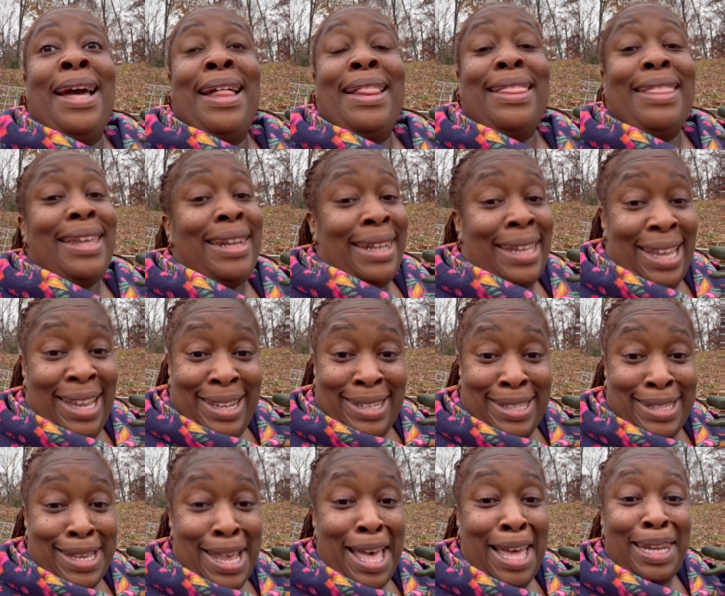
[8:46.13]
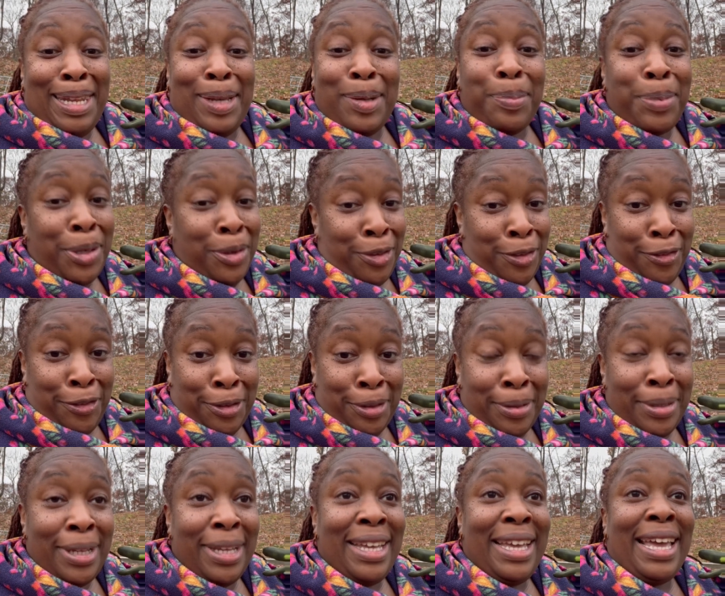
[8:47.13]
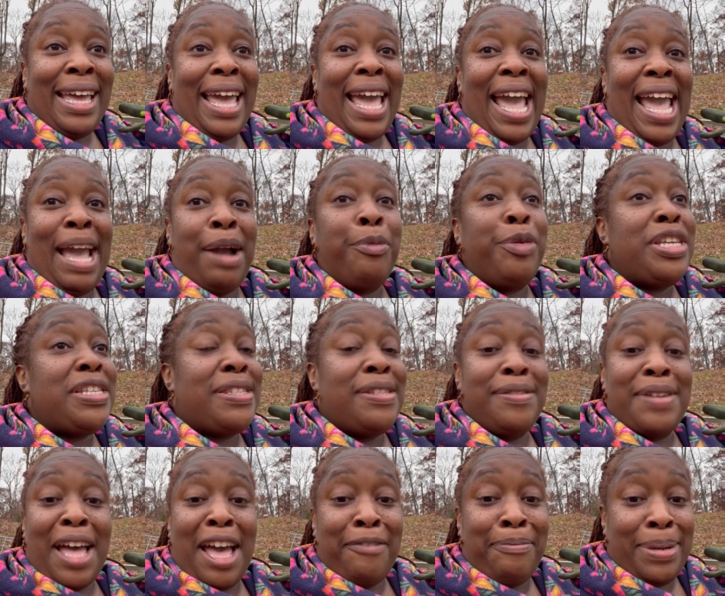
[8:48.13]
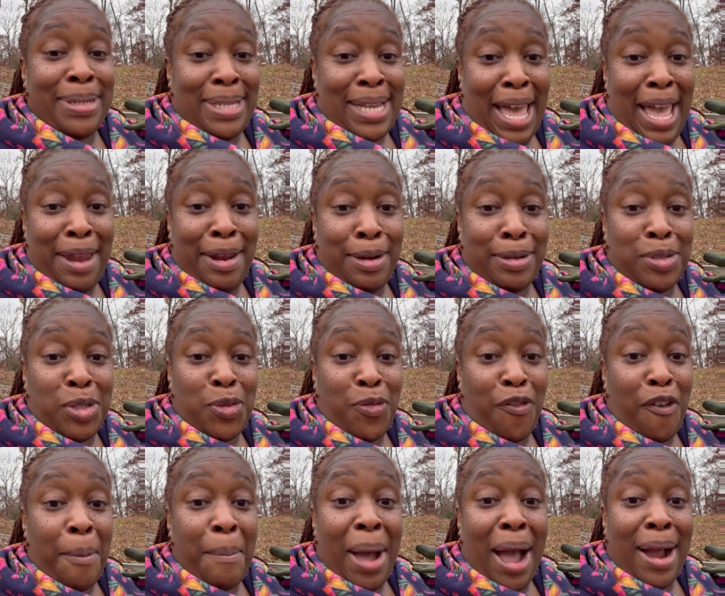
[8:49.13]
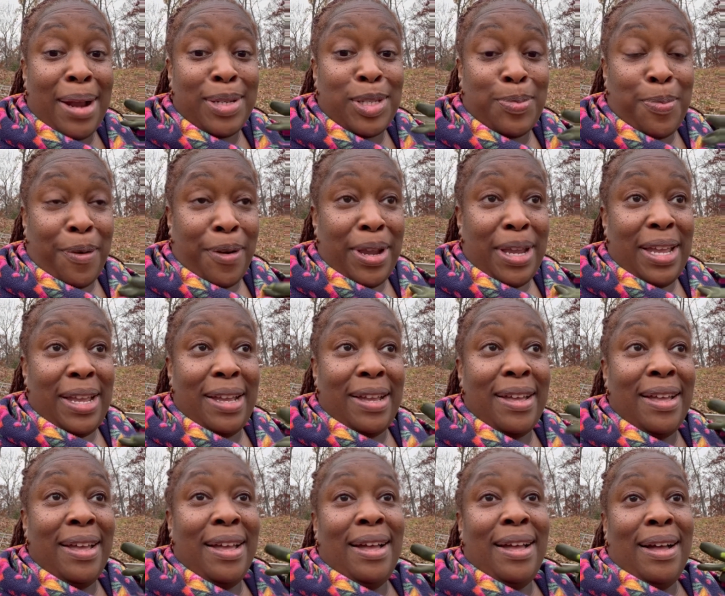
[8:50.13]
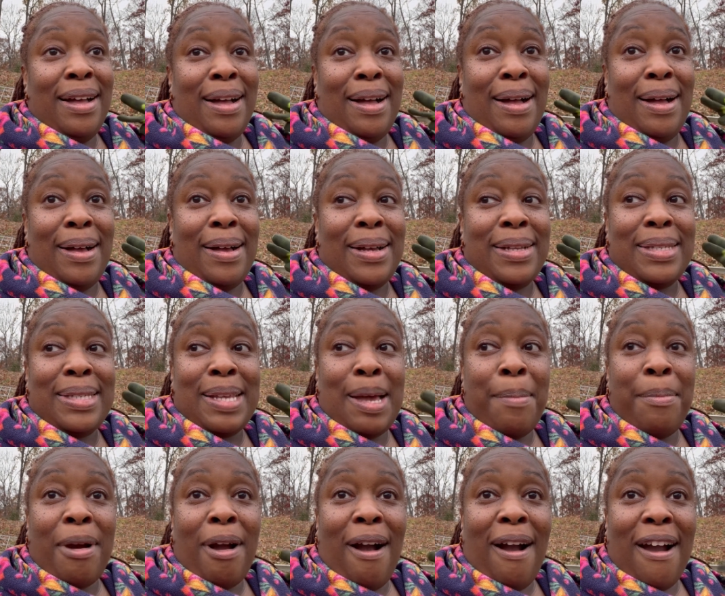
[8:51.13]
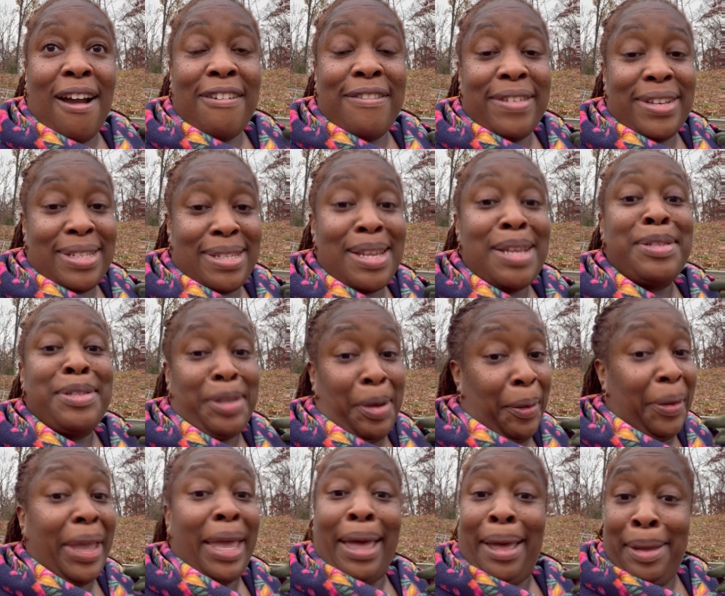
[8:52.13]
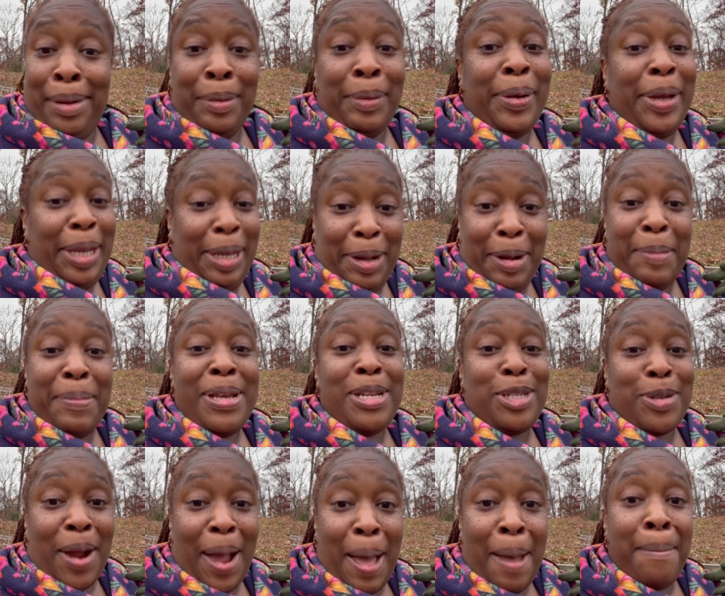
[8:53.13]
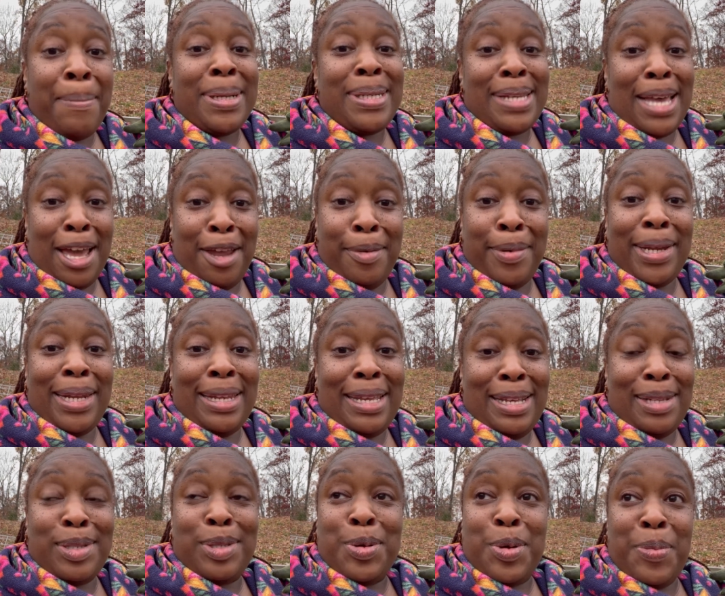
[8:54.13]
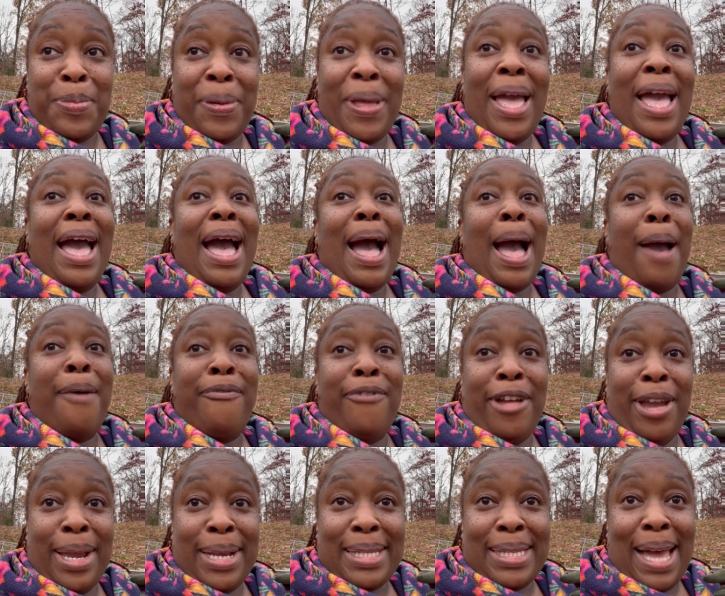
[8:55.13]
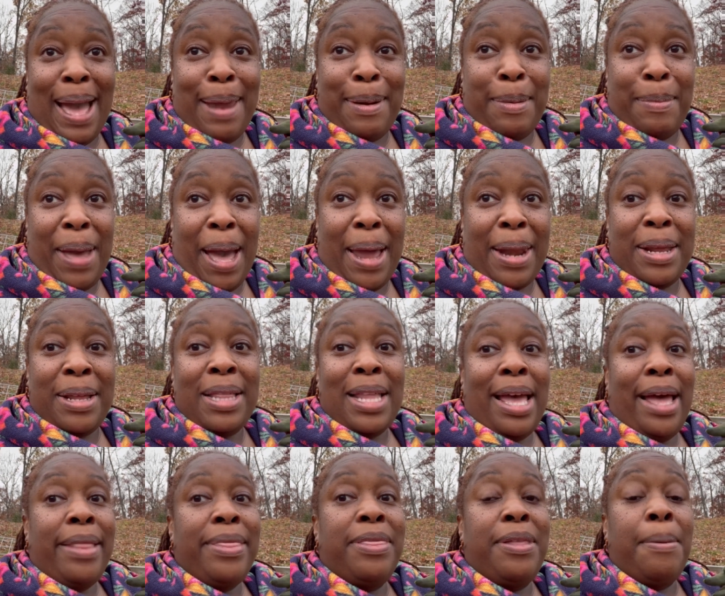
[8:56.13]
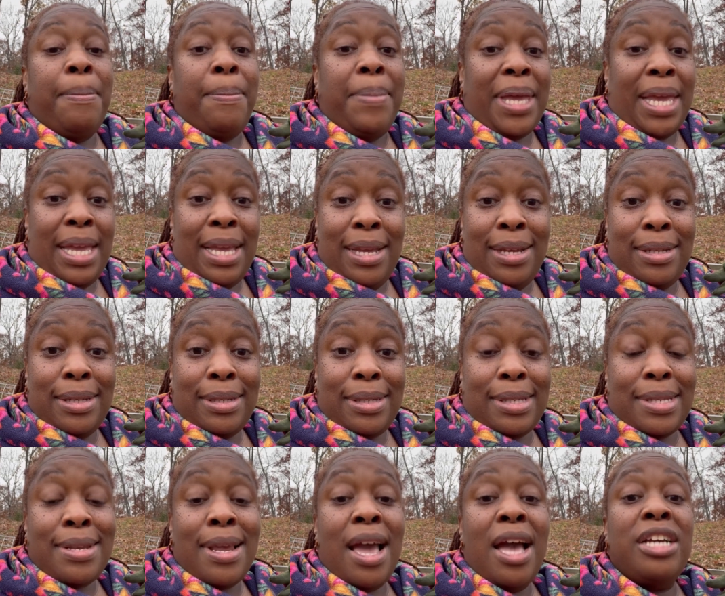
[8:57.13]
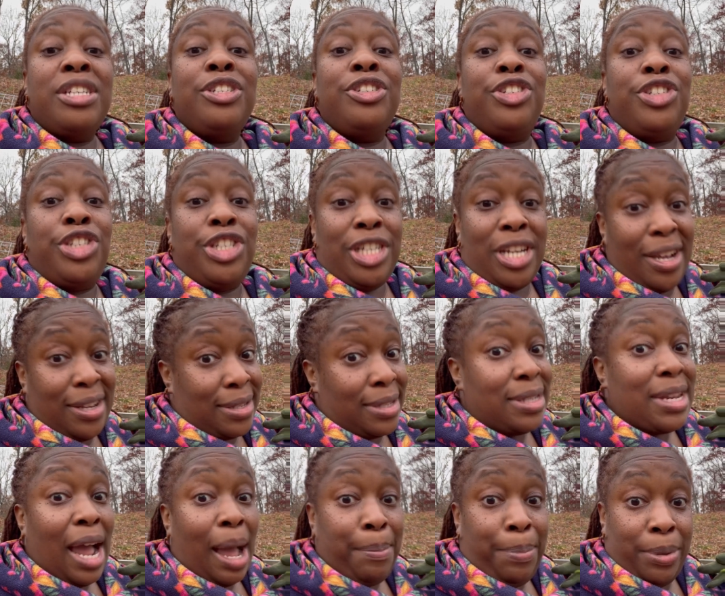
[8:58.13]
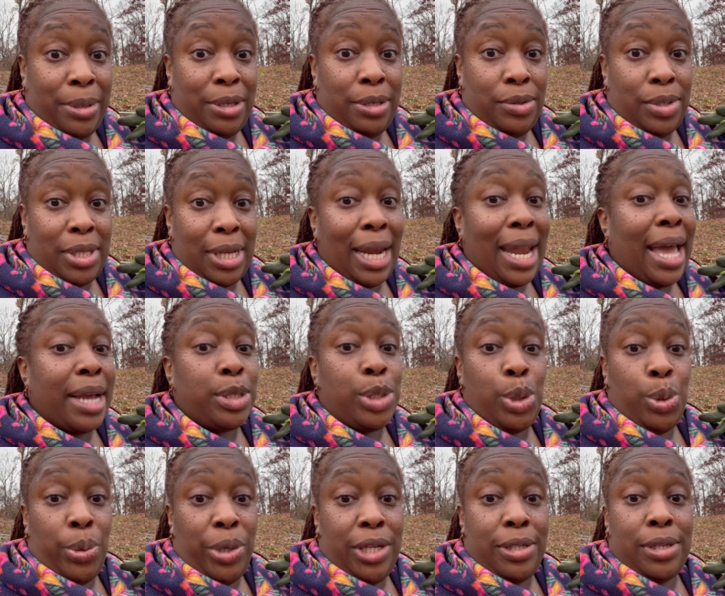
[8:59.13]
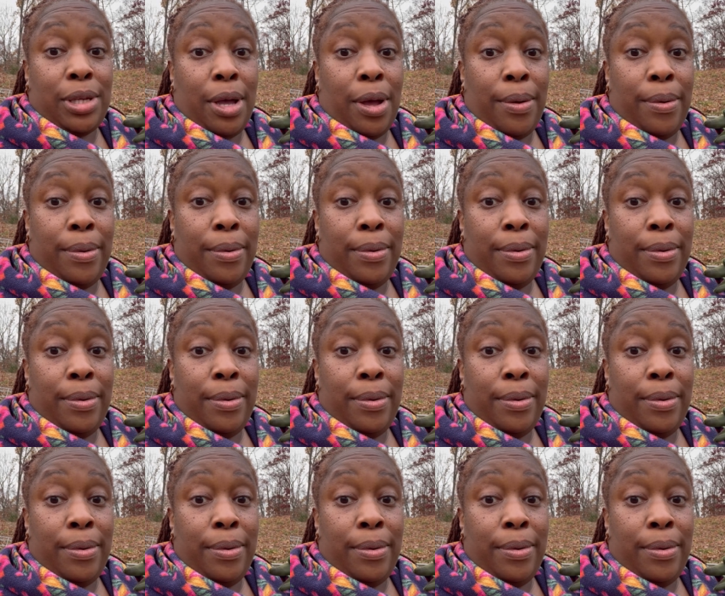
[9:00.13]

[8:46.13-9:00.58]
The leeks look beautiful. And we still have potatoes from our spring summer harvest. So yeah, we're going to be trying potato and leek soup. I'm very excited about it. The beans just stopped producing like 2 weeks ago.